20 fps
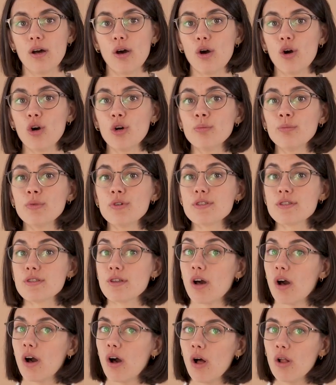Almost
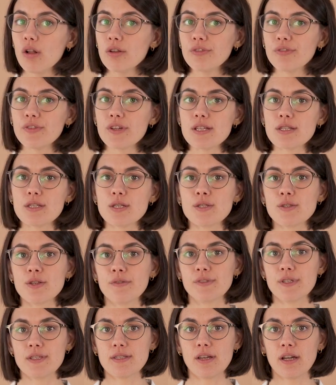all phases of
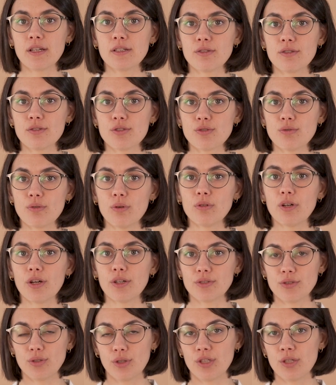design control
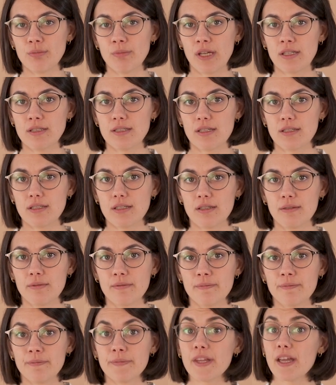are documented.
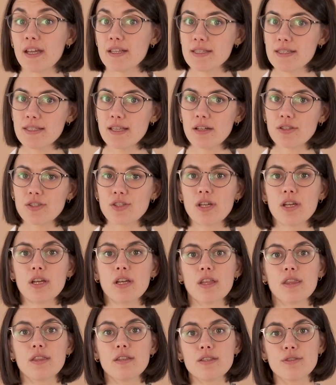As such,
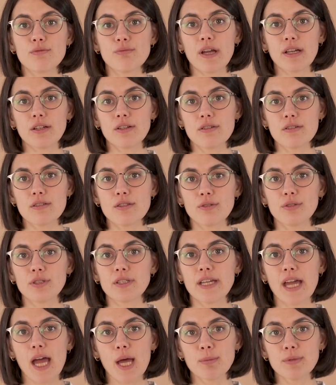these records are
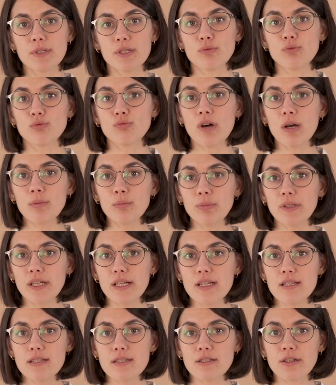kept in one
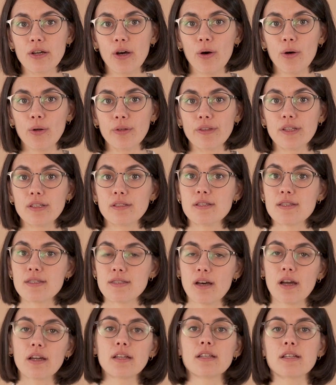place called the
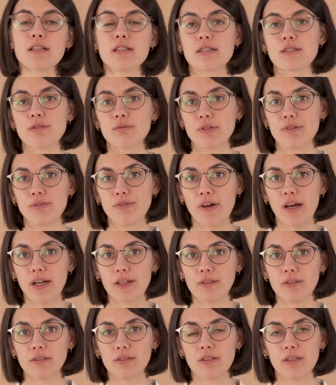design history
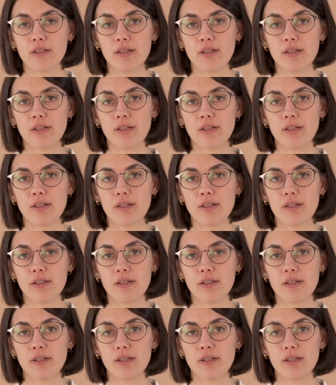file.